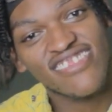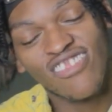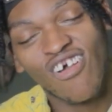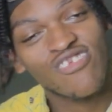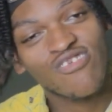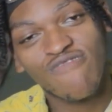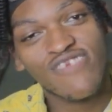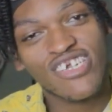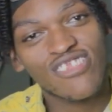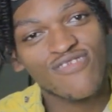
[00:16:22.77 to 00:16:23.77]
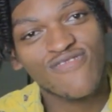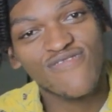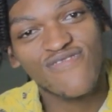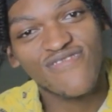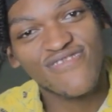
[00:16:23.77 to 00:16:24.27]
Naruto fucking
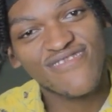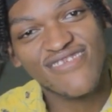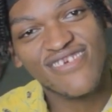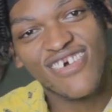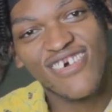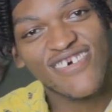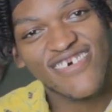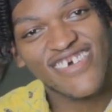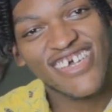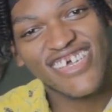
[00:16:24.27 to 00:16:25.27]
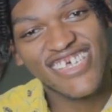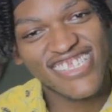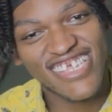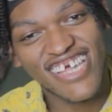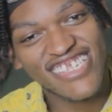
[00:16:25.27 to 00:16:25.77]
lose, you know? And
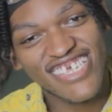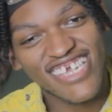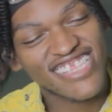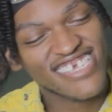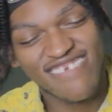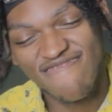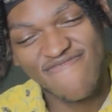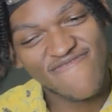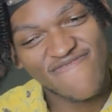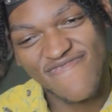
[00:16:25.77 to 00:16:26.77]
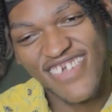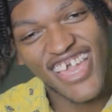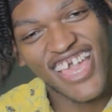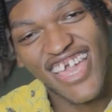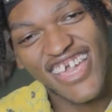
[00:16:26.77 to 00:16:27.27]
Sasuke leaves.
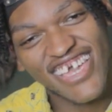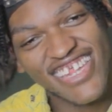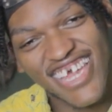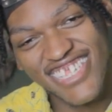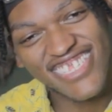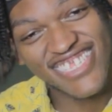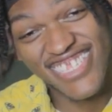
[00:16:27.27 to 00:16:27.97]
And that's